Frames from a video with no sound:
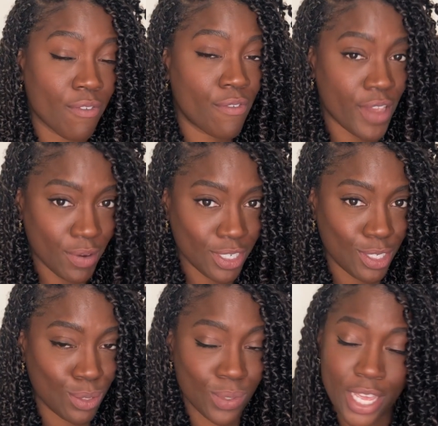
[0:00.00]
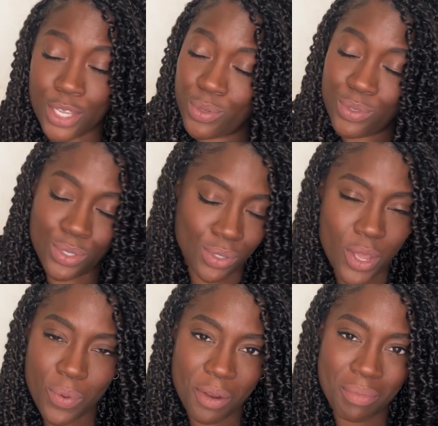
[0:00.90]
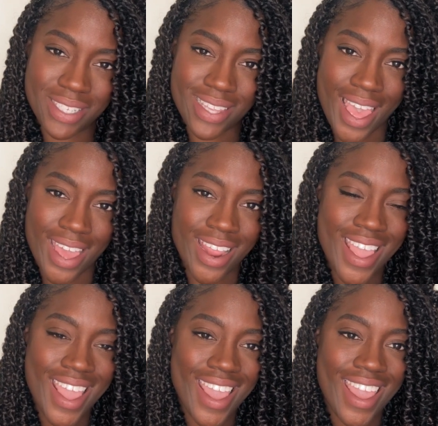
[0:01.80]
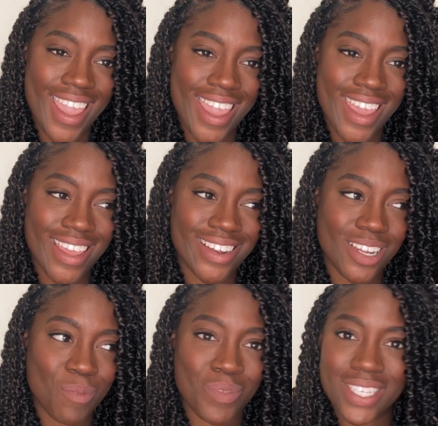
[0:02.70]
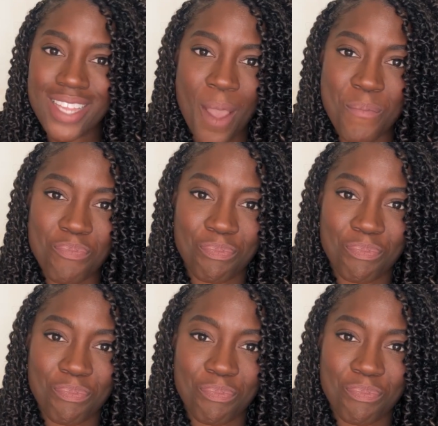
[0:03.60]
very soon and you do not want to miss that. And that's that.